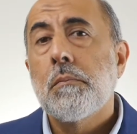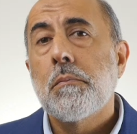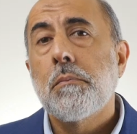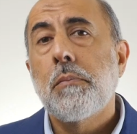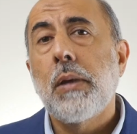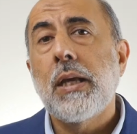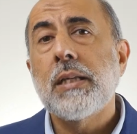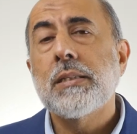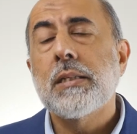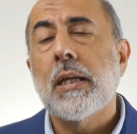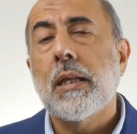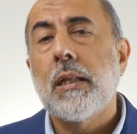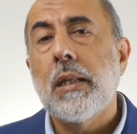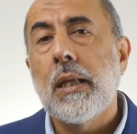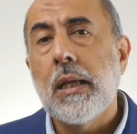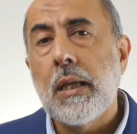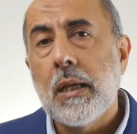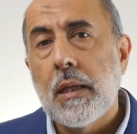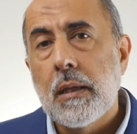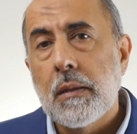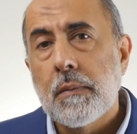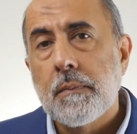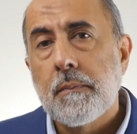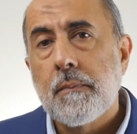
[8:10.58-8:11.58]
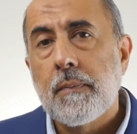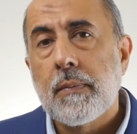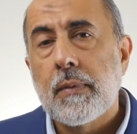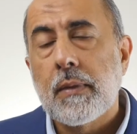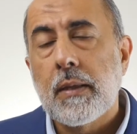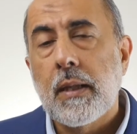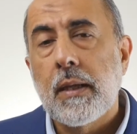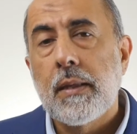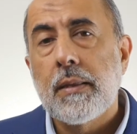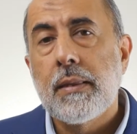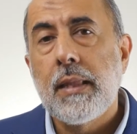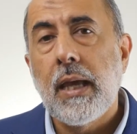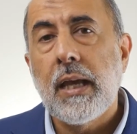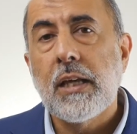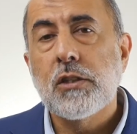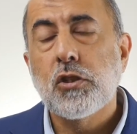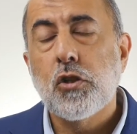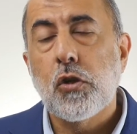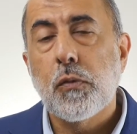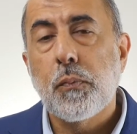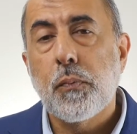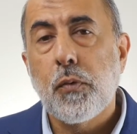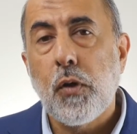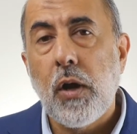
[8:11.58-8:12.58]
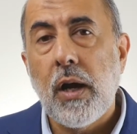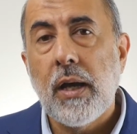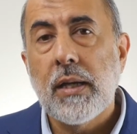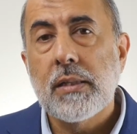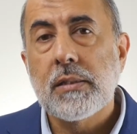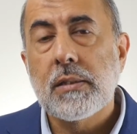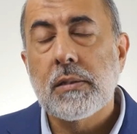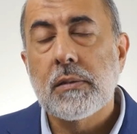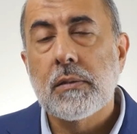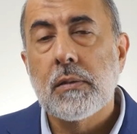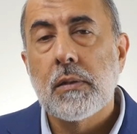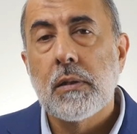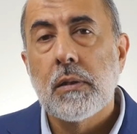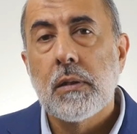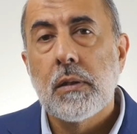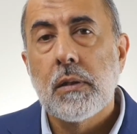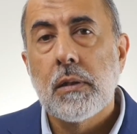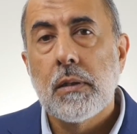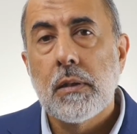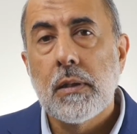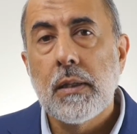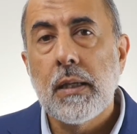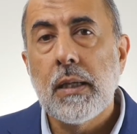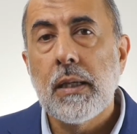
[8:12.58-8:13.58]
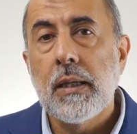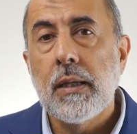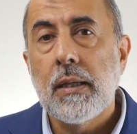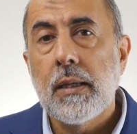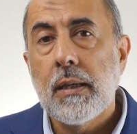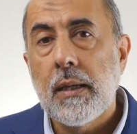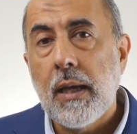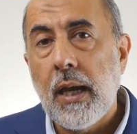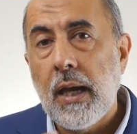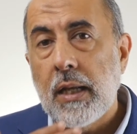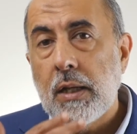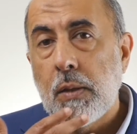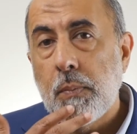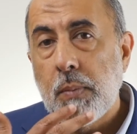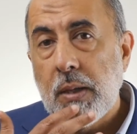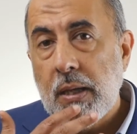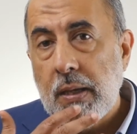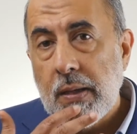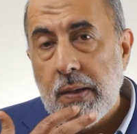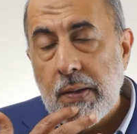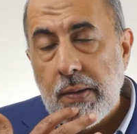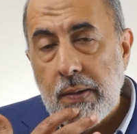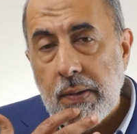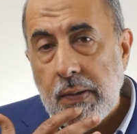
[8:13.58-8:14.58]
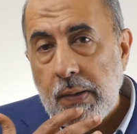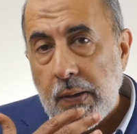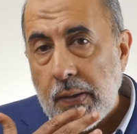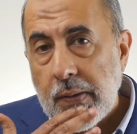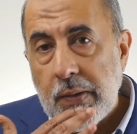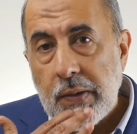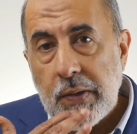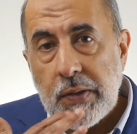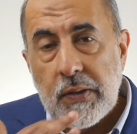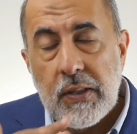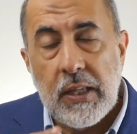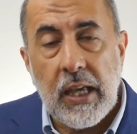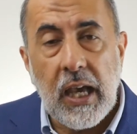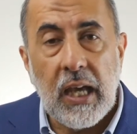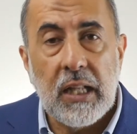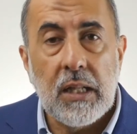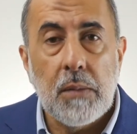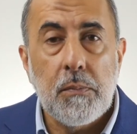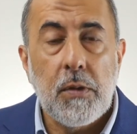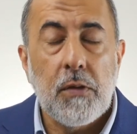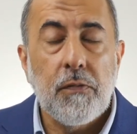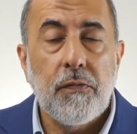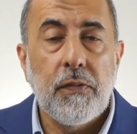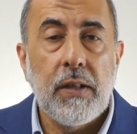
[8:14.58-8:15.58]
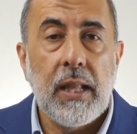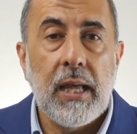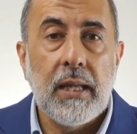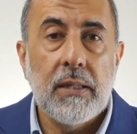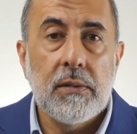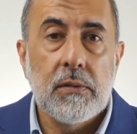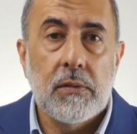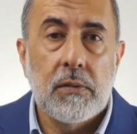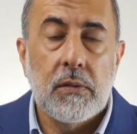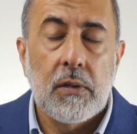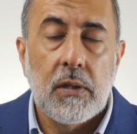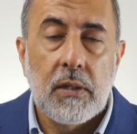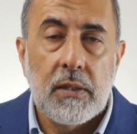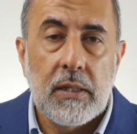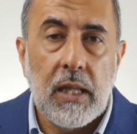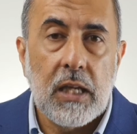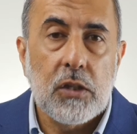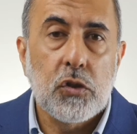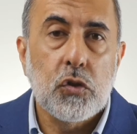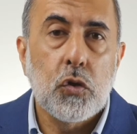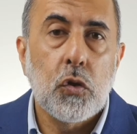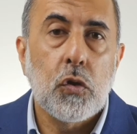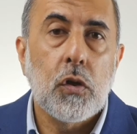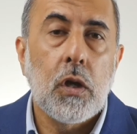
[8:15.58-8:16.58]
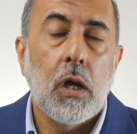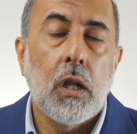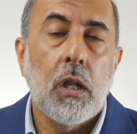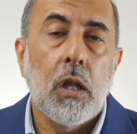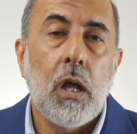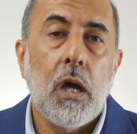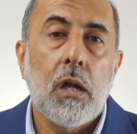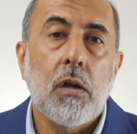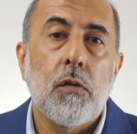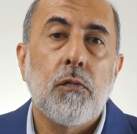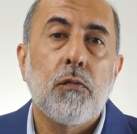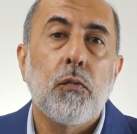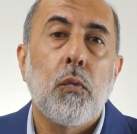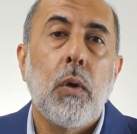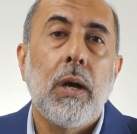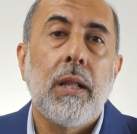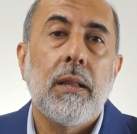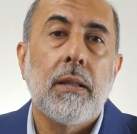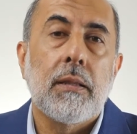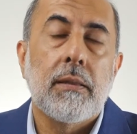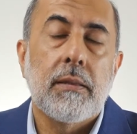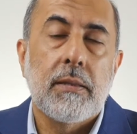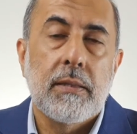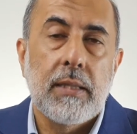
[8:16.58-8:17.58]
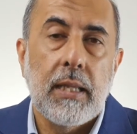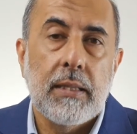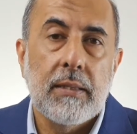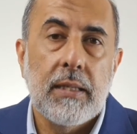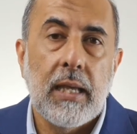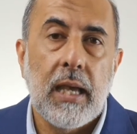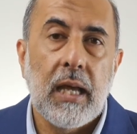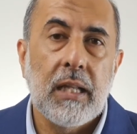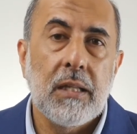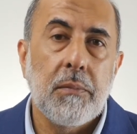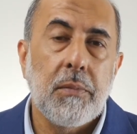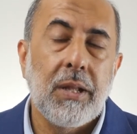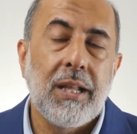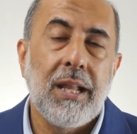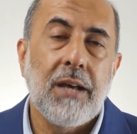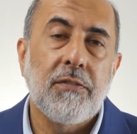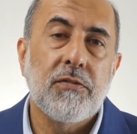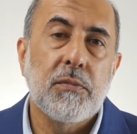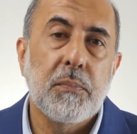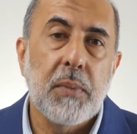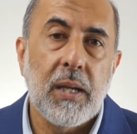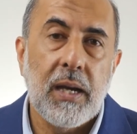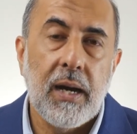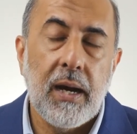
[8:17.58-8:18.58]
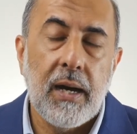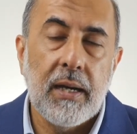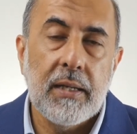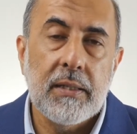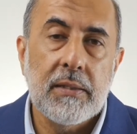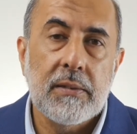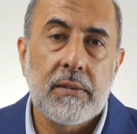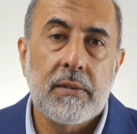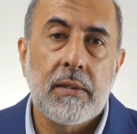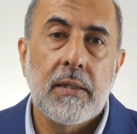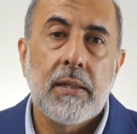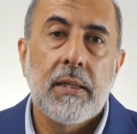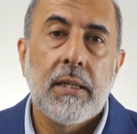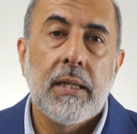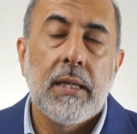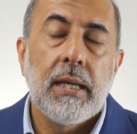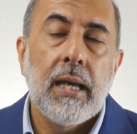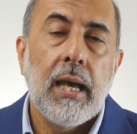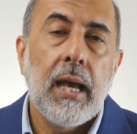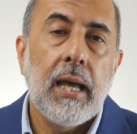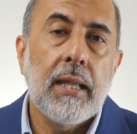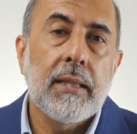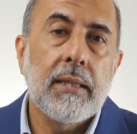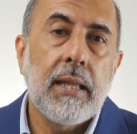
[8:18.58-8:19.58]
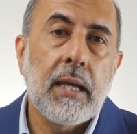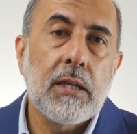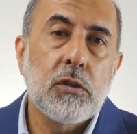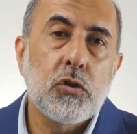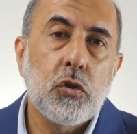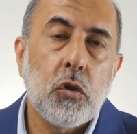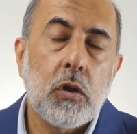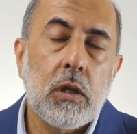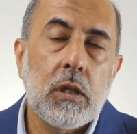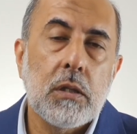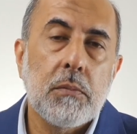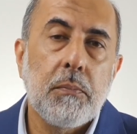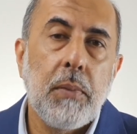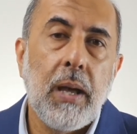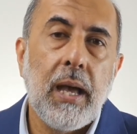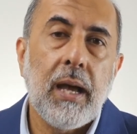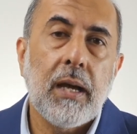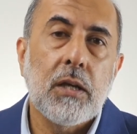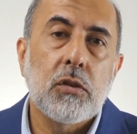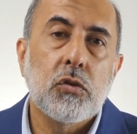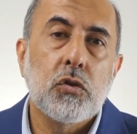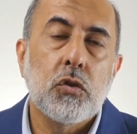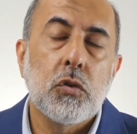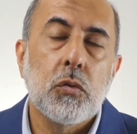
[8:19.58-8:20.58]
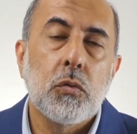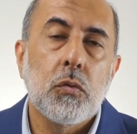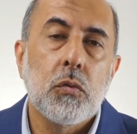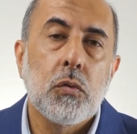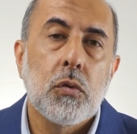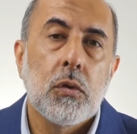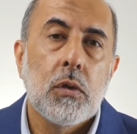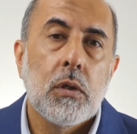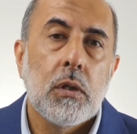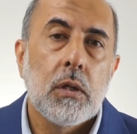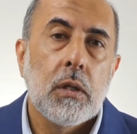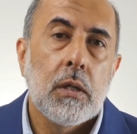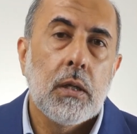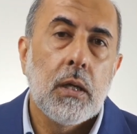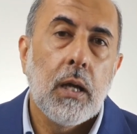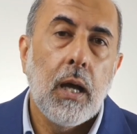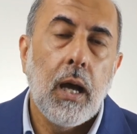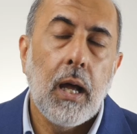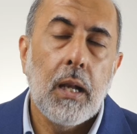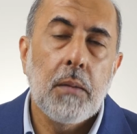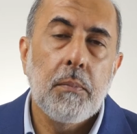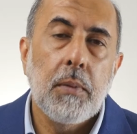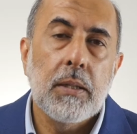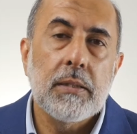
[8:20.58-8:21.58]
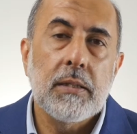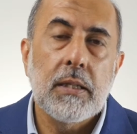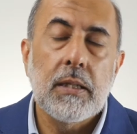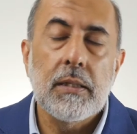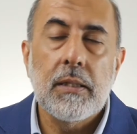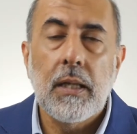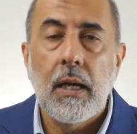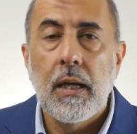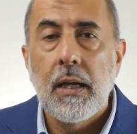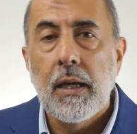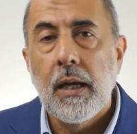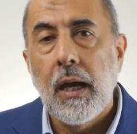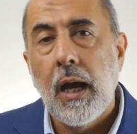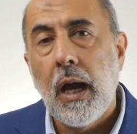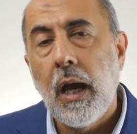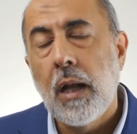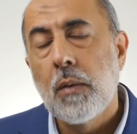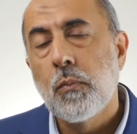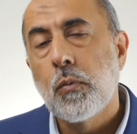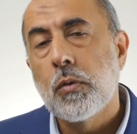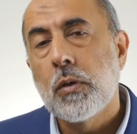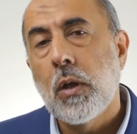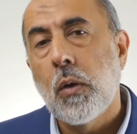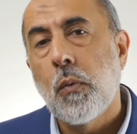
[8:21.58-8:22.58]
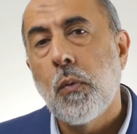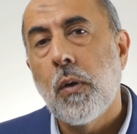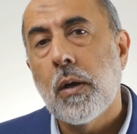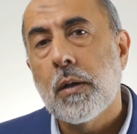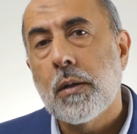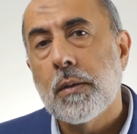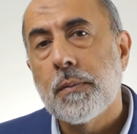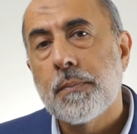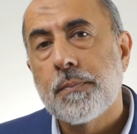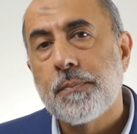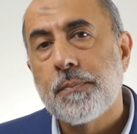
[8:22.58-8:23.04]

Basically, they surprised the enemy. The enemy fled. They took a lot of wealth that the enemy left behind, and they took it back to Al-Madinah Al-Munawwara.